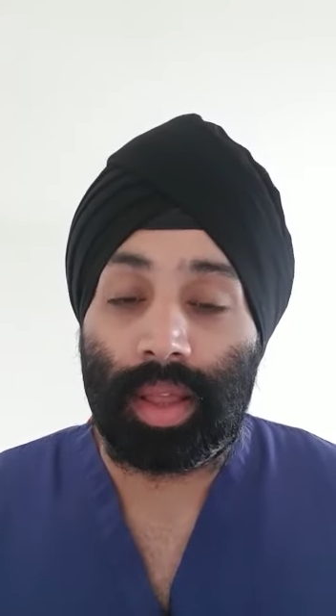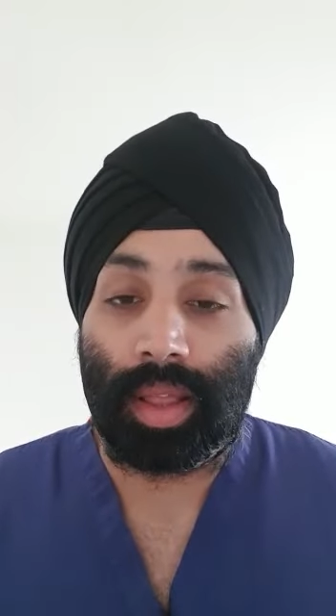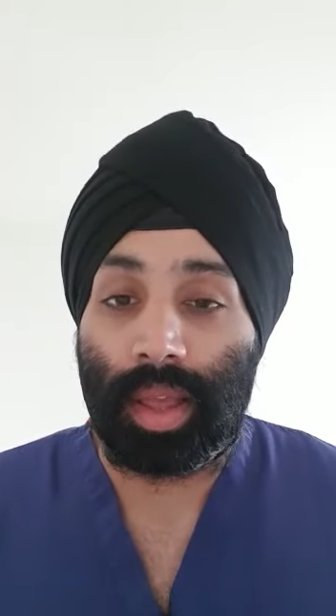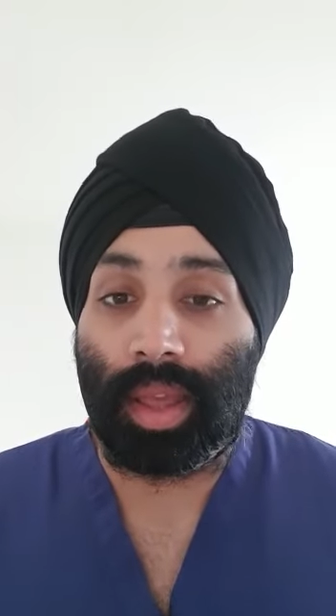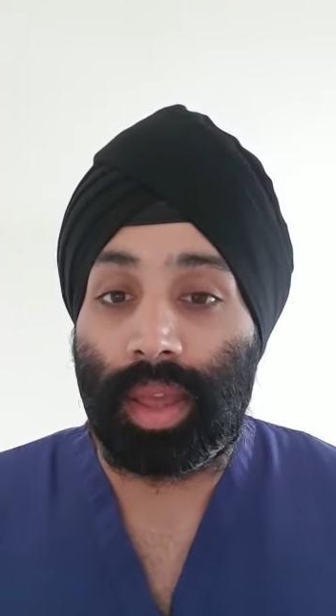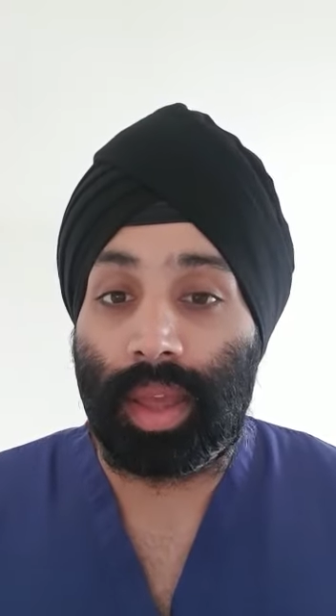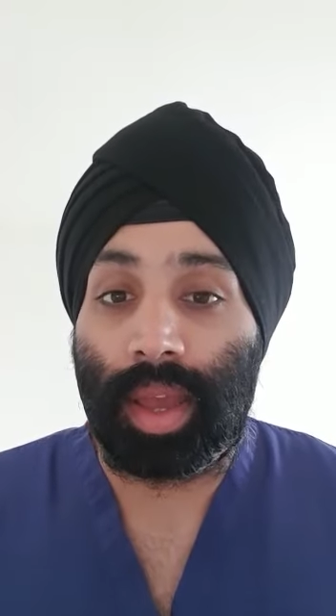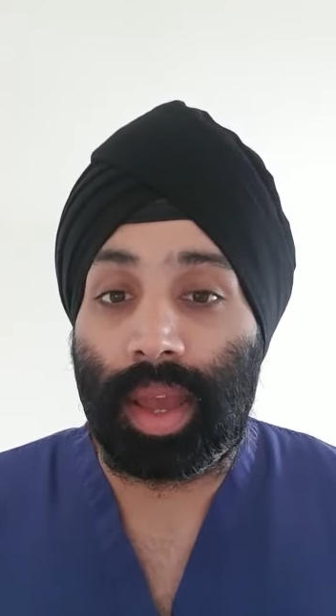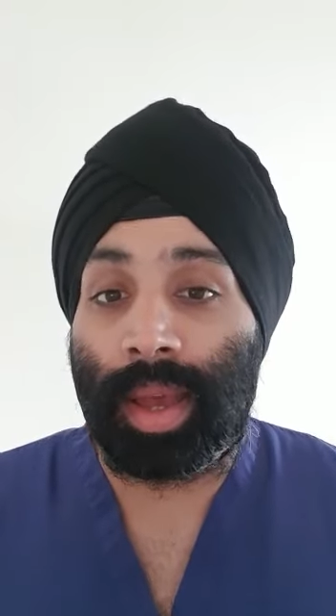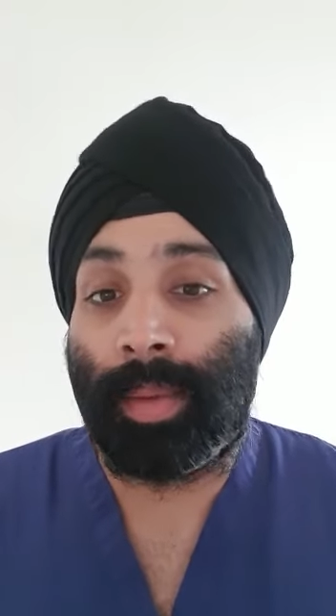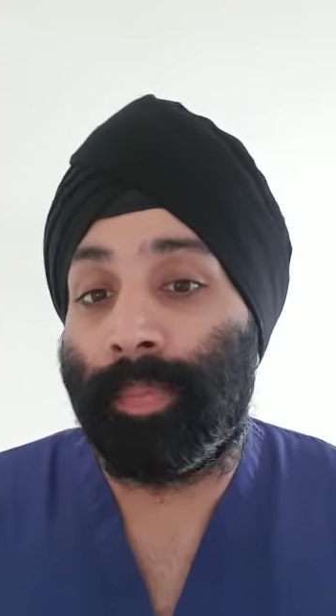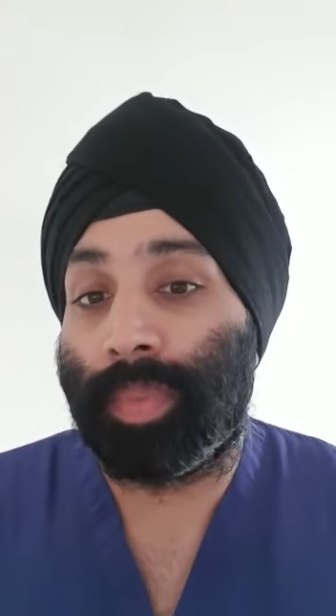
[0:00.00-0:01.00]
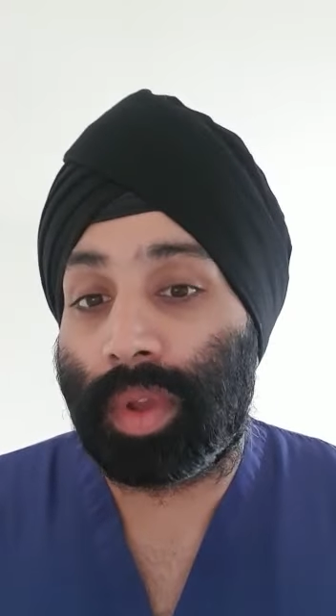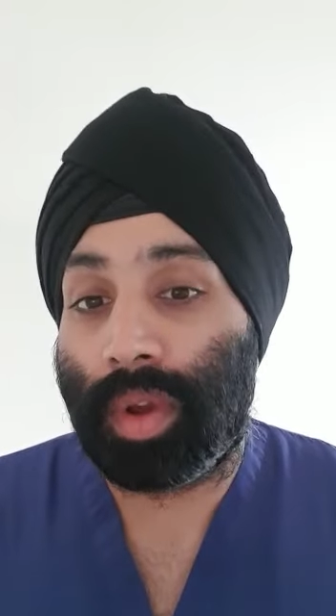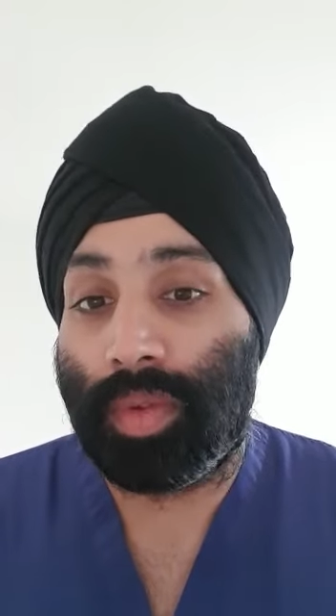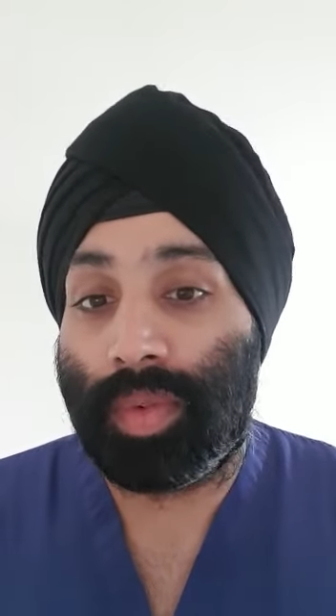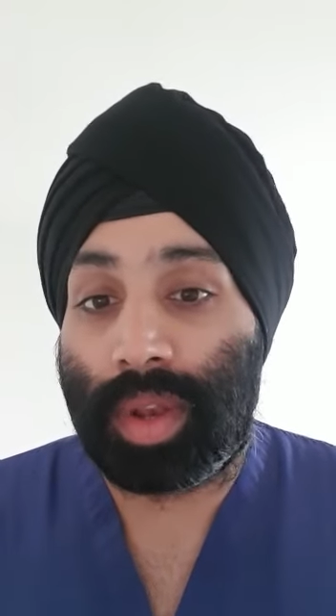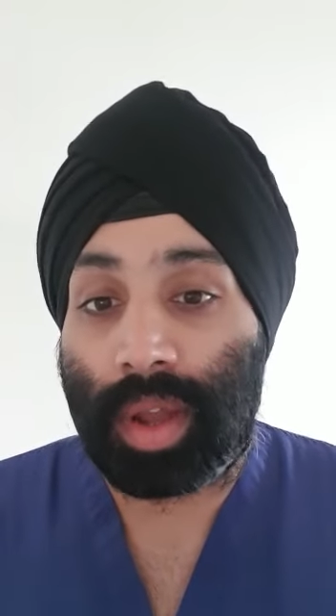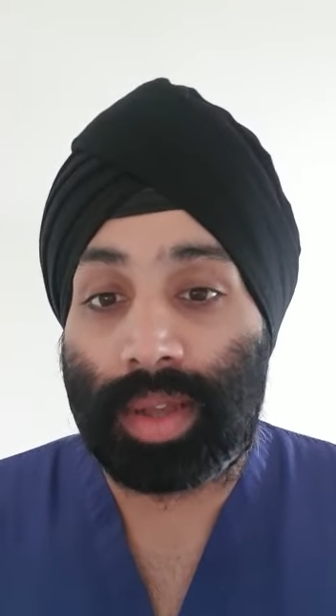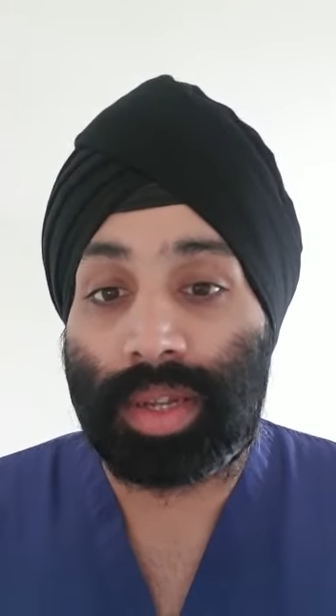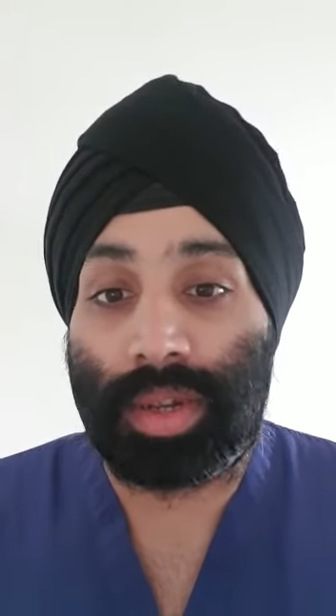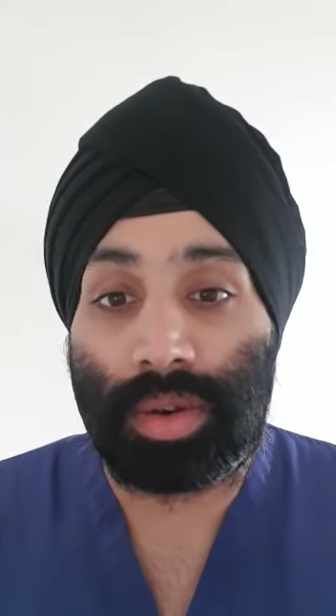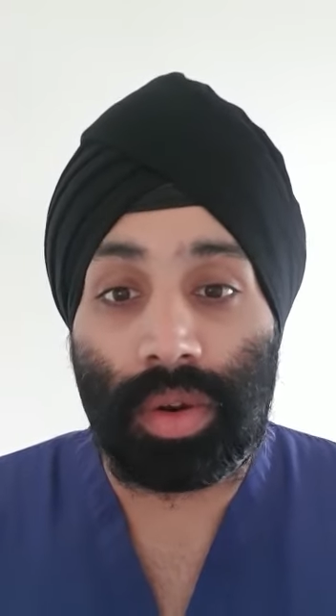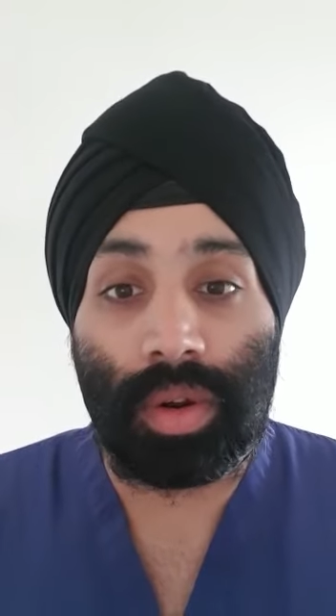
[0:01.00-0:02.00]
the
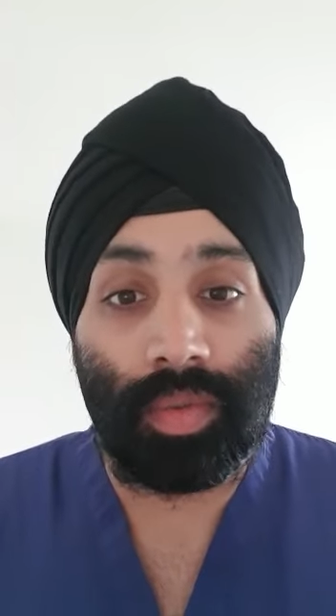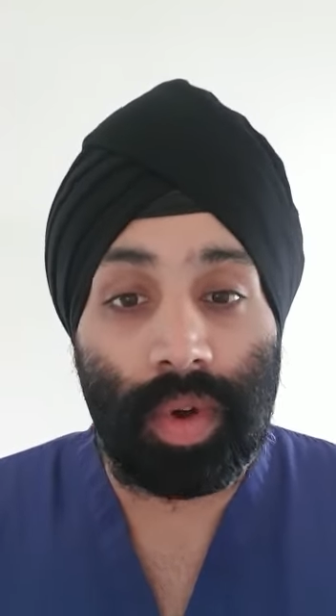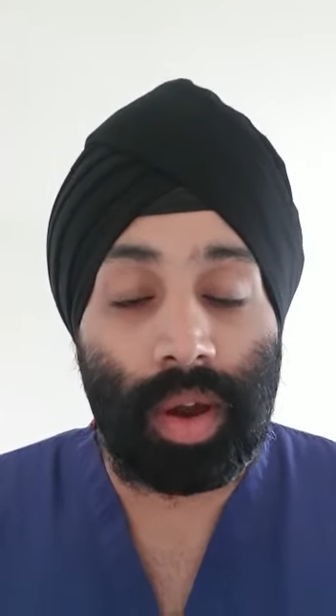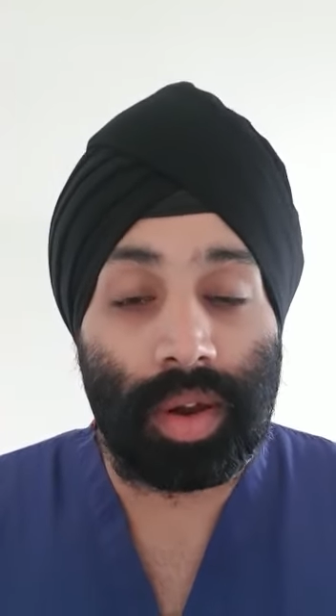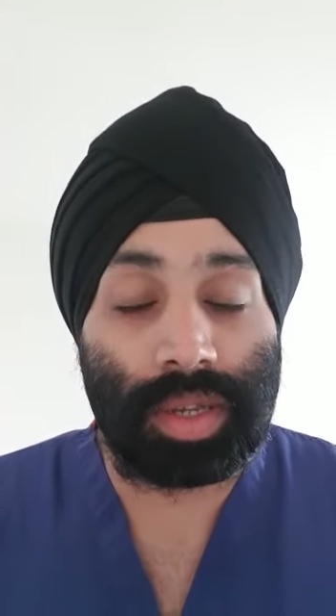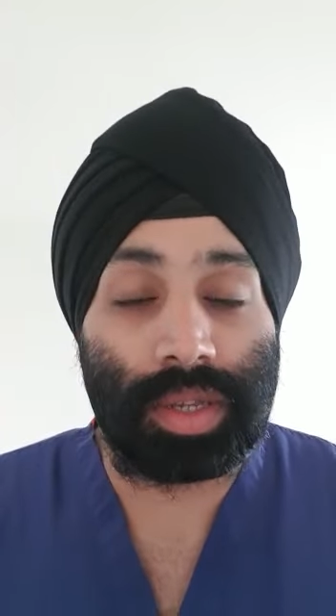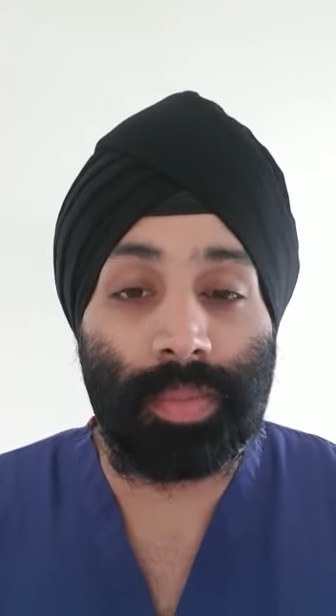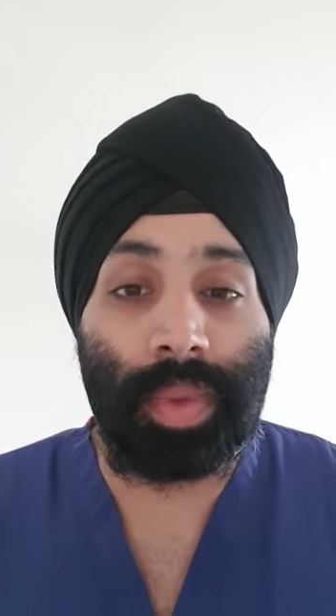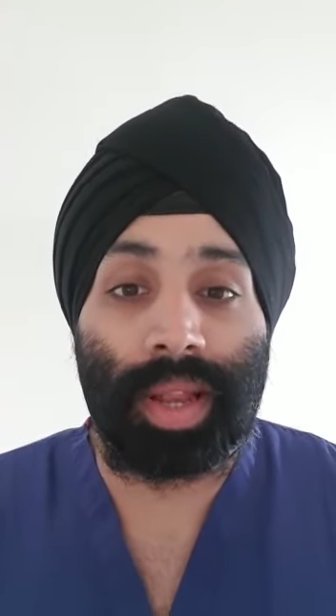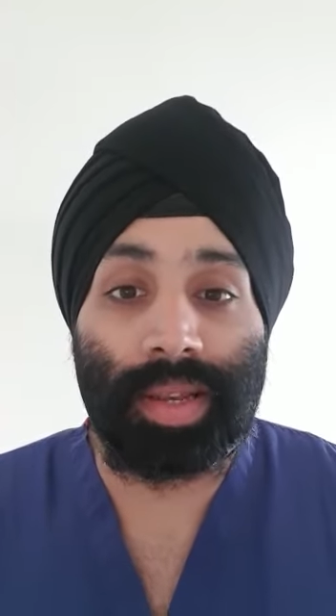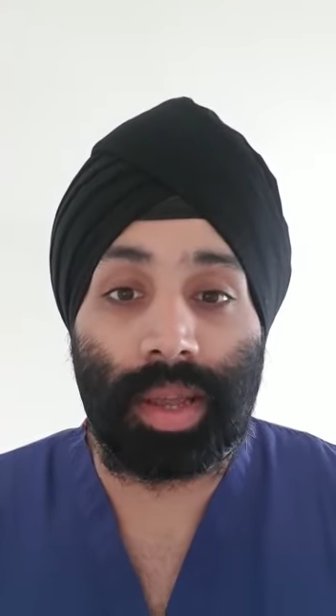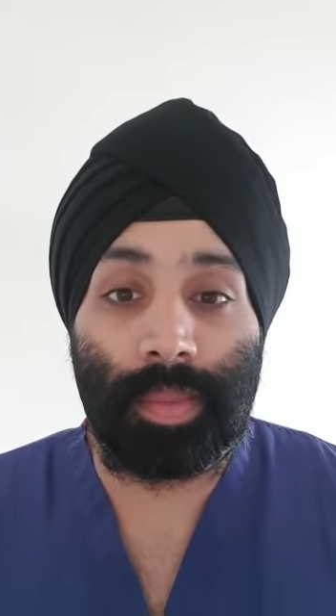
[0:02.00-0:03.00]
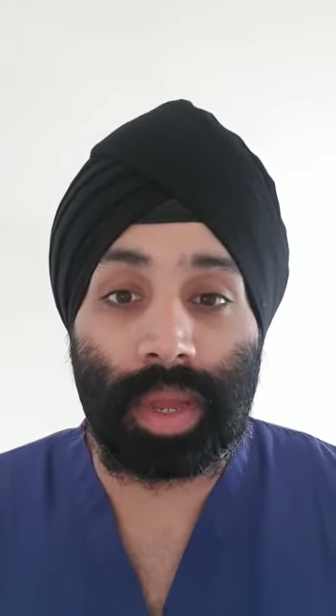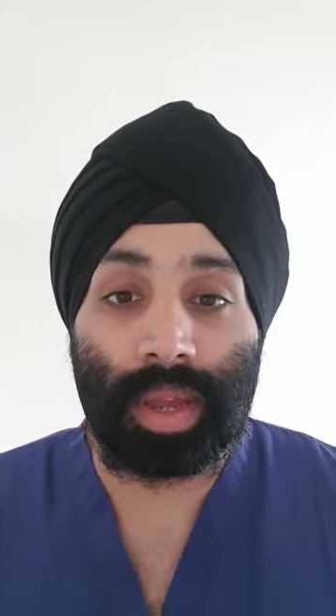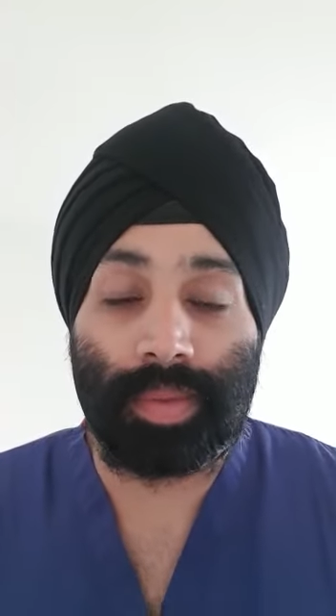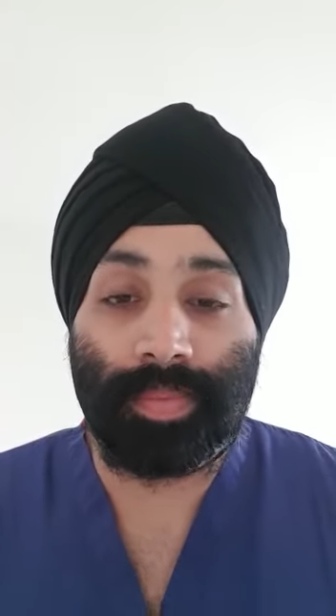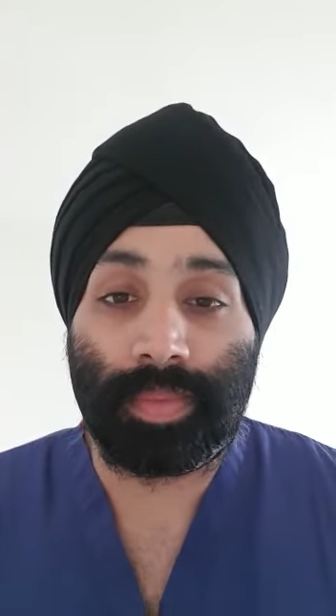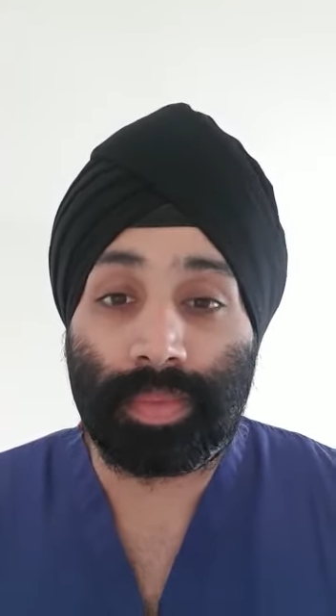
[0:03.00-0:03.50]
COVID-19 coronavirus pandemic.